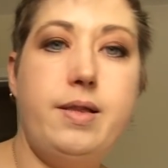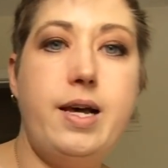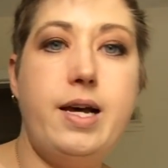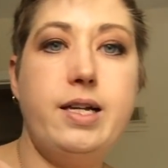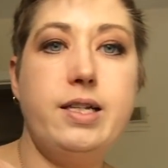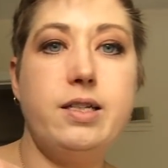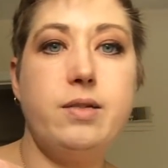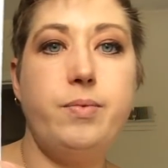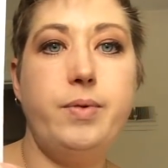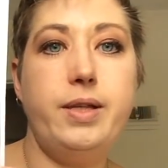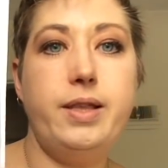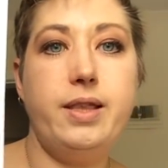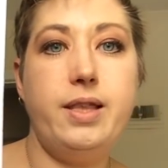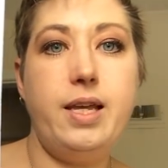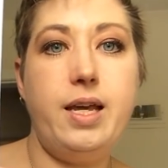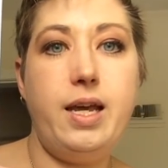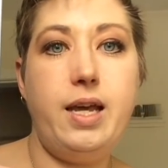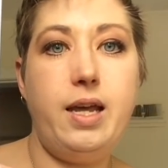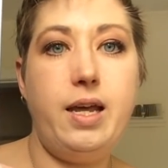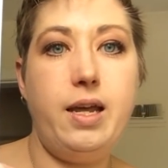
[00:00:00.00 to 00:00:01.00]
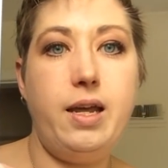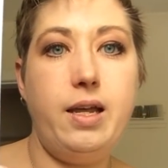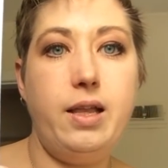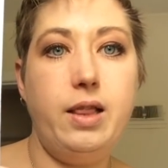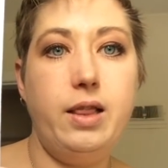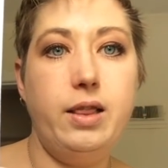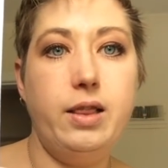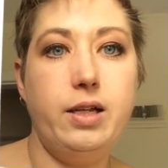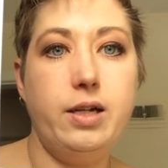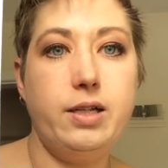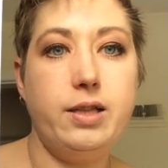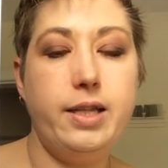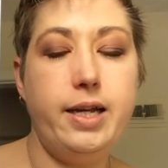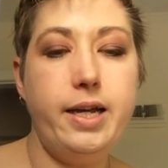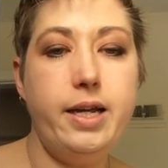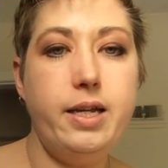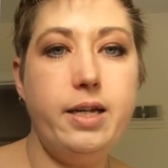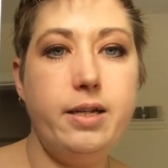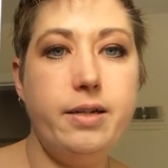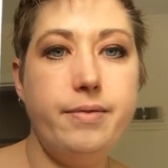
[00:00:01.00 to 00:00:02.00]
That's what they look
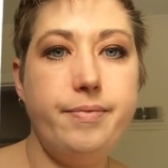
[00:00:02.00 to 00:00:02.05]
like.